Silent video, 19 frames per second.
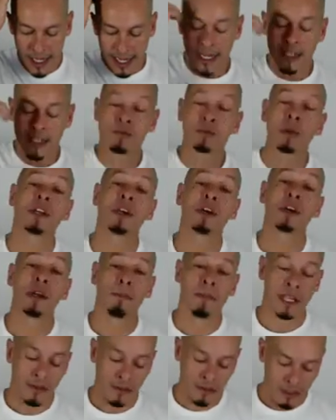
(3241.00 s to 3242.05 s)
it's really going to
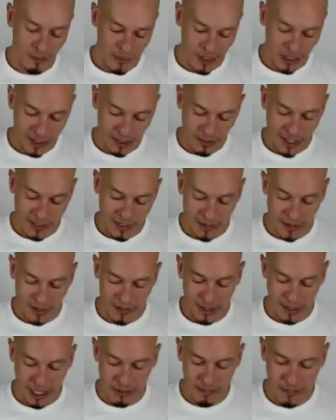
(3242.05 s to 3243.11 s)
mean something. The rest of the
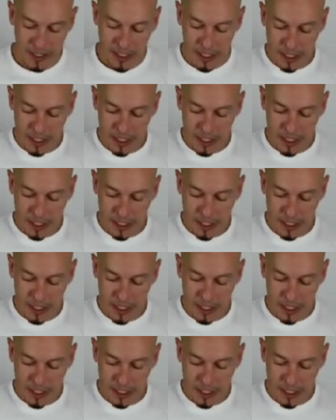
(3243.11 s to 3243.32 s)
time,